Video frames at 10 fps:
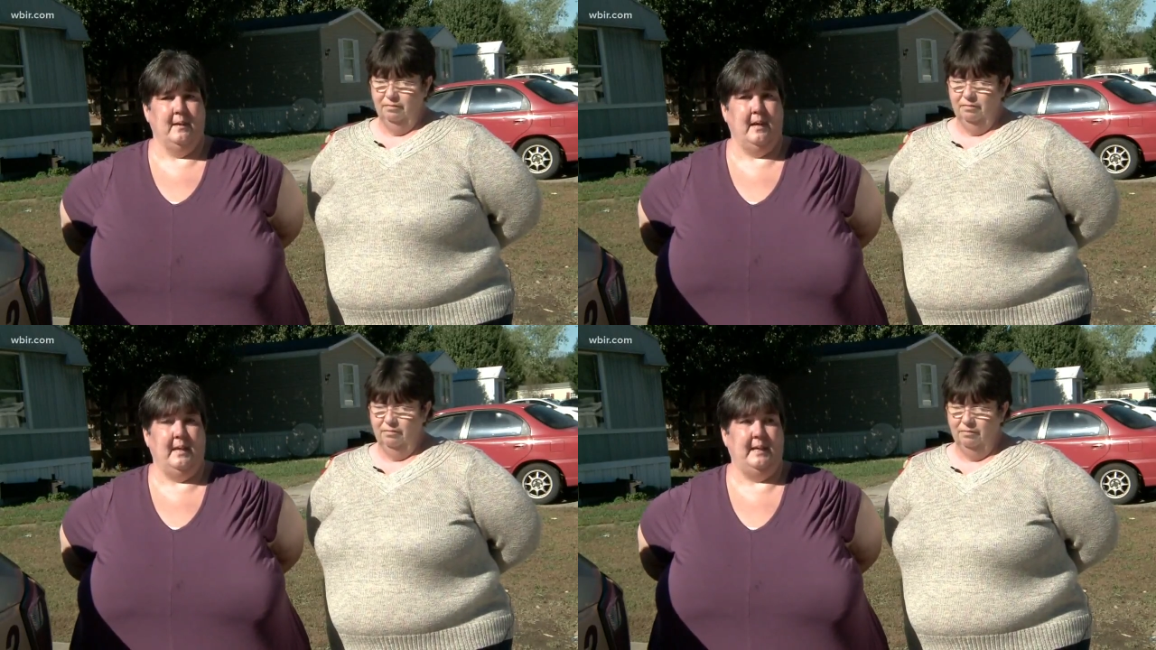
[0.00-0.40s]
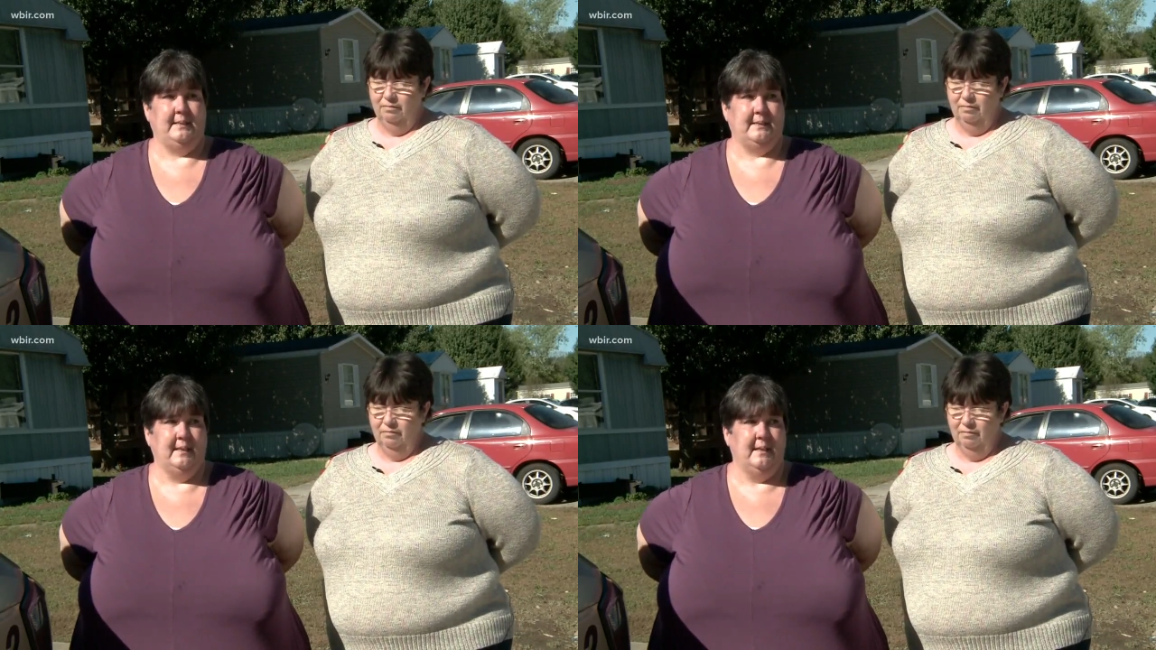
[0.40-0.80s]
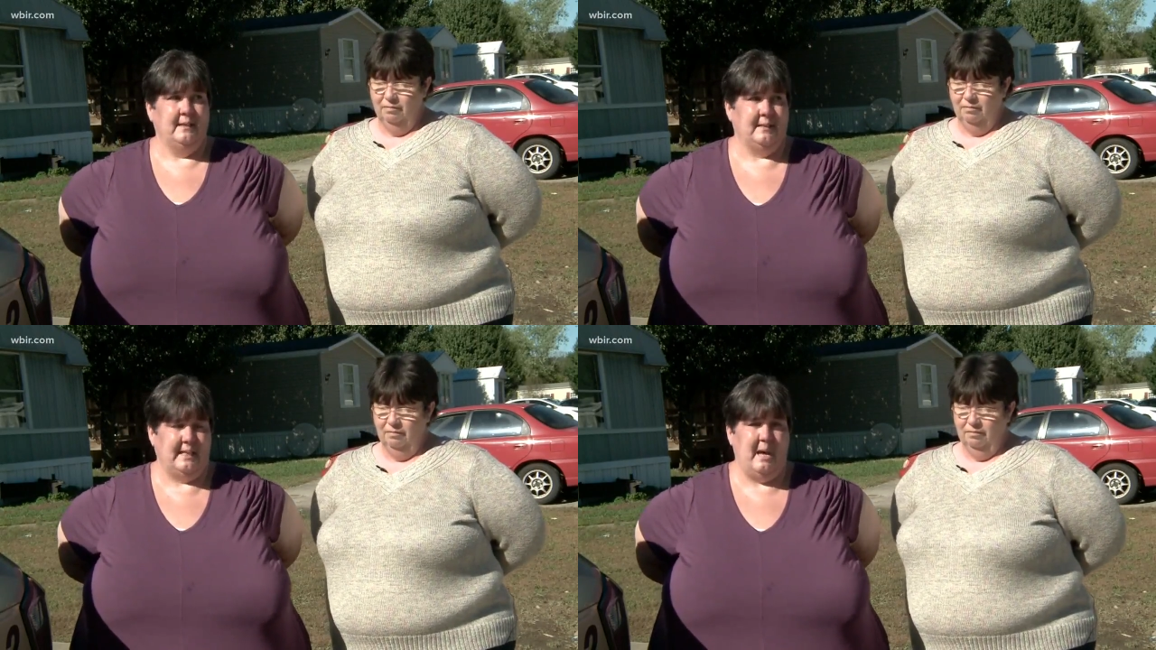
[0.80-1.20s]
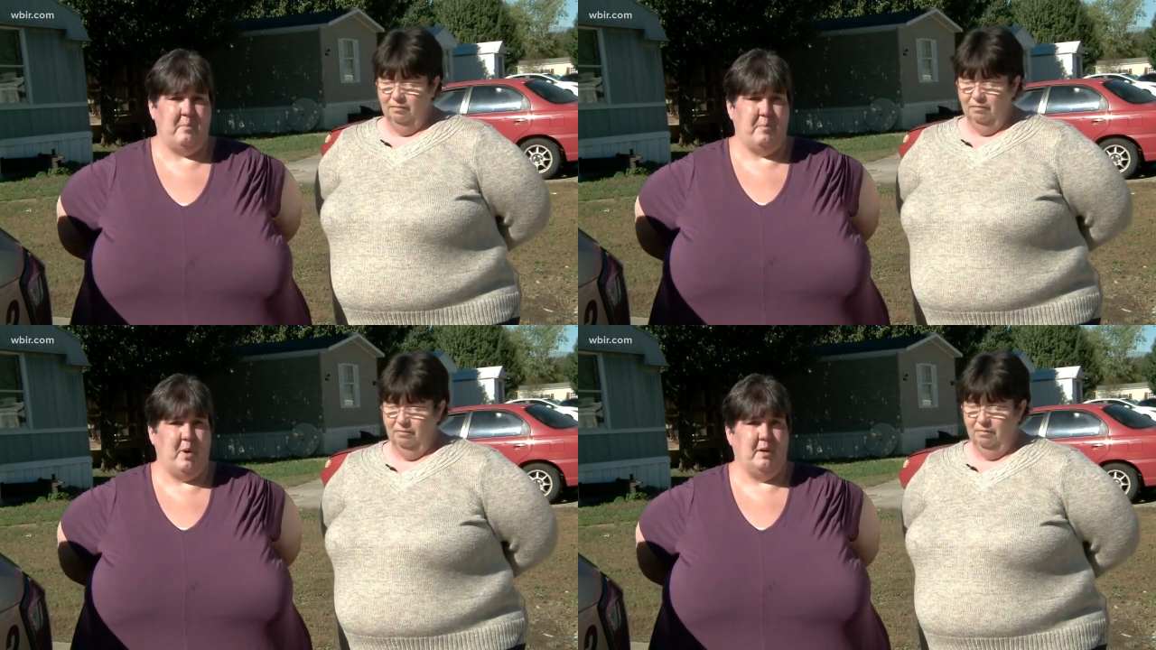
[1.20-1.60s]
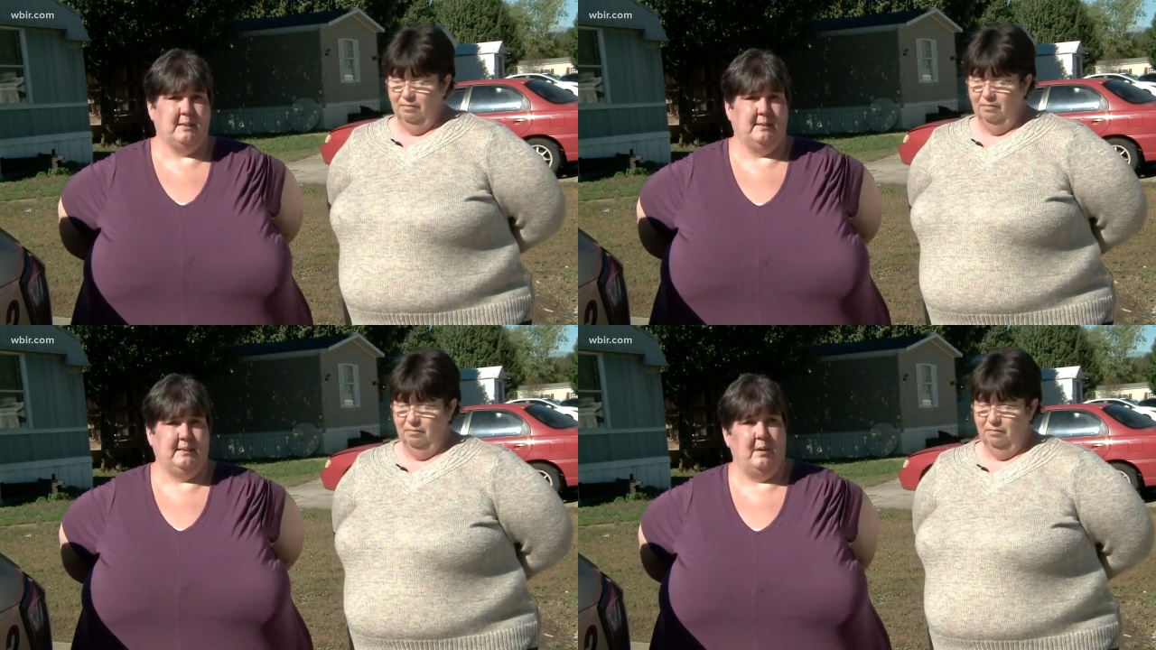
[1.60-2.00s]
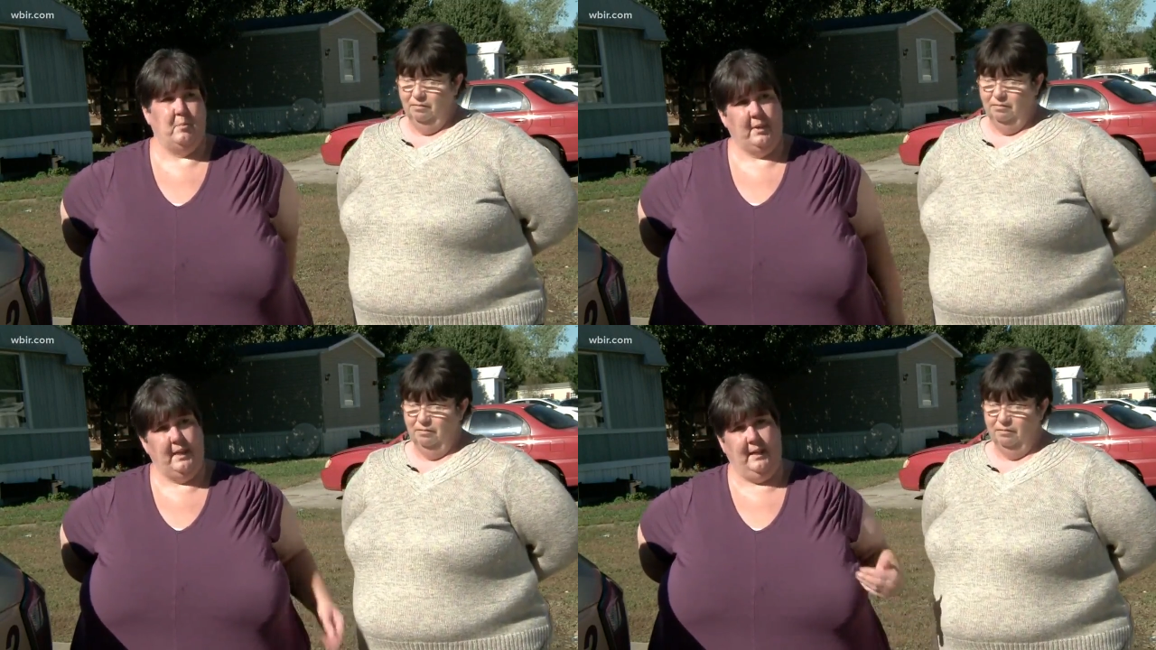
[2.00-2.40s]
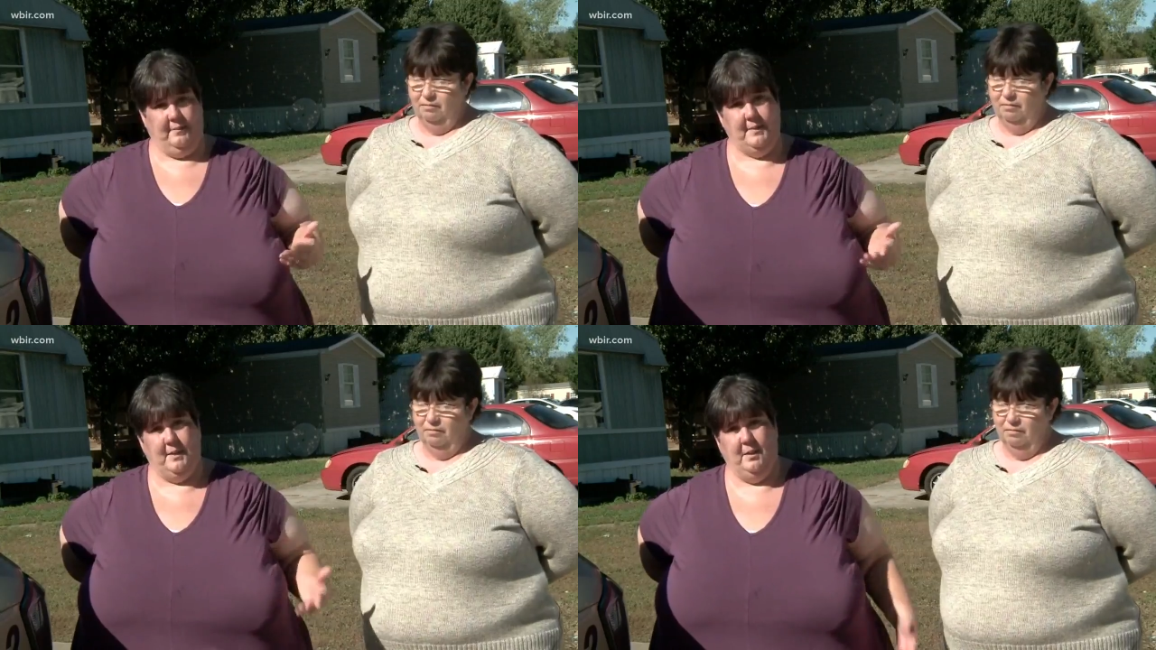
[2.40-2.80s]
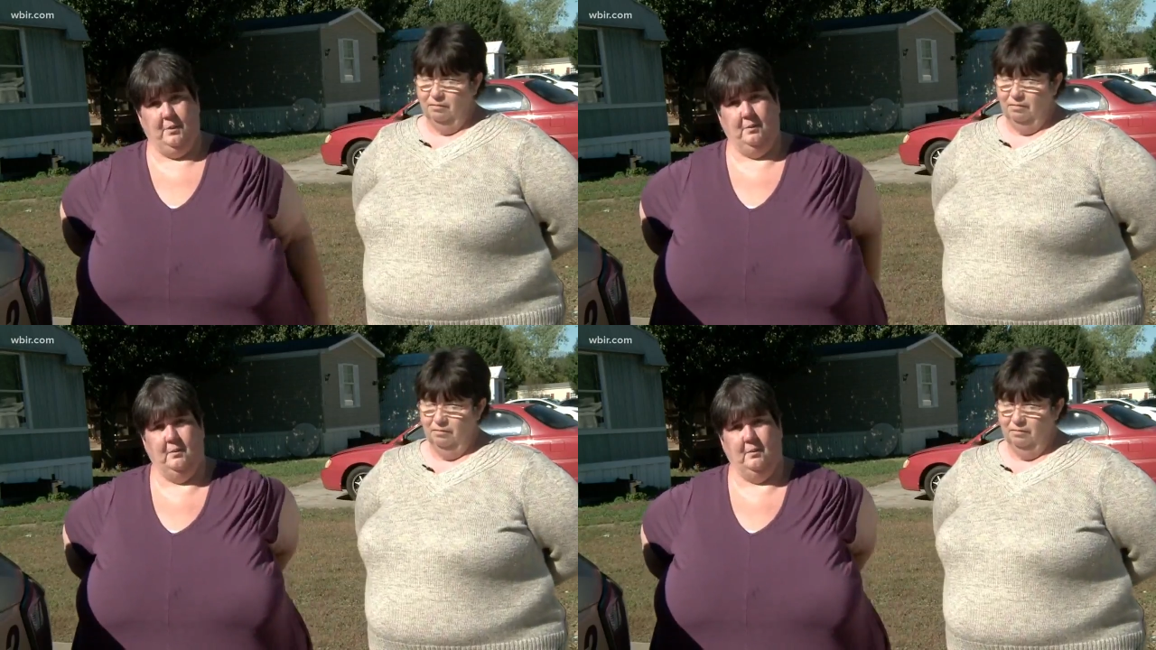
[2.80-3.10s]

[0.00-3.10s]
Speaker 1: And he's the type of person that would give too.